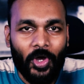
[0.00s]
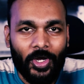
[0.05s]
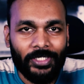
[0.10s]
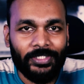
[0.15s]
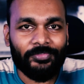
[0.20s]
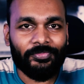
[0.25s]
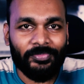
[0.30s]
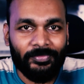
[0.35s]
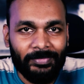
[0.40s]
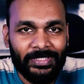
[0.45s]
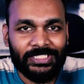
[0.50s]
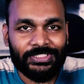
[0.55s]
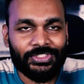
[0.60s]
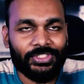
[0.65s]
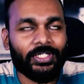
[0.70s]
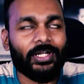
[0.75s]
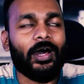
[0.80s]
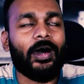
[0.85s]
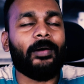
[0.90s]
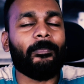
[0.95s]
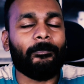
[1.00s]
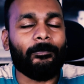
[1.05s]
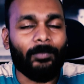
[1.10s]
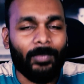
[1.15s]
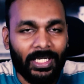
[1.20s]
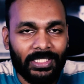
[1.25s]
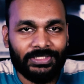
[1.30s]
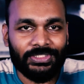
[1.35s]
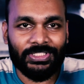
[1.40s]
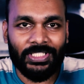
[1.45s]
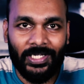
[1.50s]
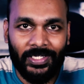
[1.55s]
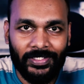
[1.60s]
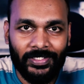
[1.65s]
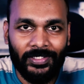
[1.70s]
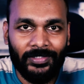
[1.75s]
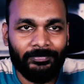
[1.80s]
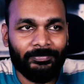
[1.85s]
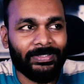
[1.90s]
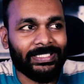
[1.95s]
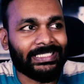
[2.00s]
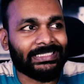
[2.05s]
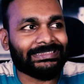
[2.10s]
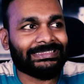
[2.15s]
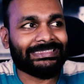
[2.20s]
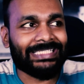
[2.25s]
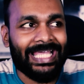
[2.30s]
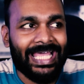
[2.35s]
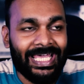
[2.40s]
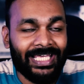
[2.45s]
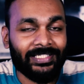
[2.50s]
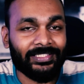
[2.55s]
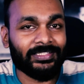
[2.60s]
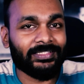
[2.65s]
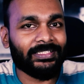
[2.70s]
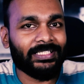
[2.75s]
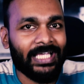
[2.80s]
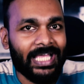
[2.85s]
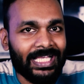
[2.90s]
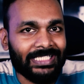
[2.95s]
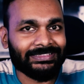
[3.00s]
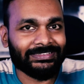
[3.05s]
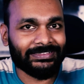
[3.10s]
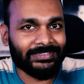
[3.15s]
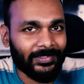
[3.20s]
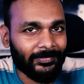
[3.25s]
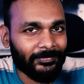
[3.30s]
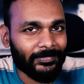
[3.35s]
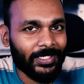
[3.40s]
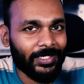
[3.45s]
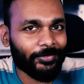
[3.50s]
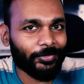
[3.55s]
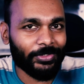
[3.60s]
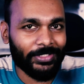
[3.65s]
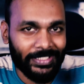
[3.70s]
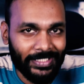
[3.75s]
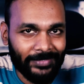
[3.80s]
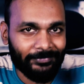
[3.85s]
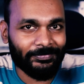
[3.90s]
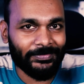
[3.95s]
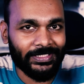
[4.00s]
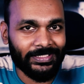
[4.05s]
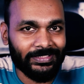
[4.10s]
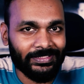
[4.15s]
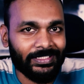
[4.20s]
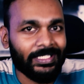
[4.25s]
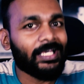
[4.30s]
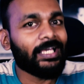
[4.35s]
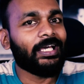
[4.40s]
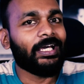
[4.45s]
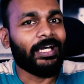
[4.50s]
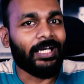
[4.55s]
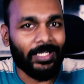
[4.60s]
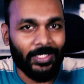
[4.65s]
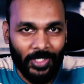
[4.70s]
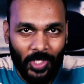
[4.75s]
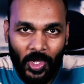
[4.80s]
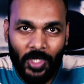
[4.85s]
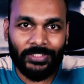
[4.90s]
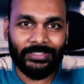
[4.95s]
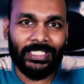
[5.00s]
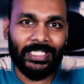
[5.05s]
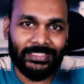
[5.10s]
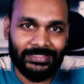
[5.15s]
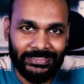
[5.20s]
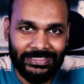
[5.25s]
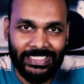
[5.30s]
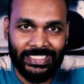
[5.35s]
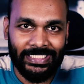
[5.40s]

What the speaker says: wrong information are much higher because error has somehow crept in along that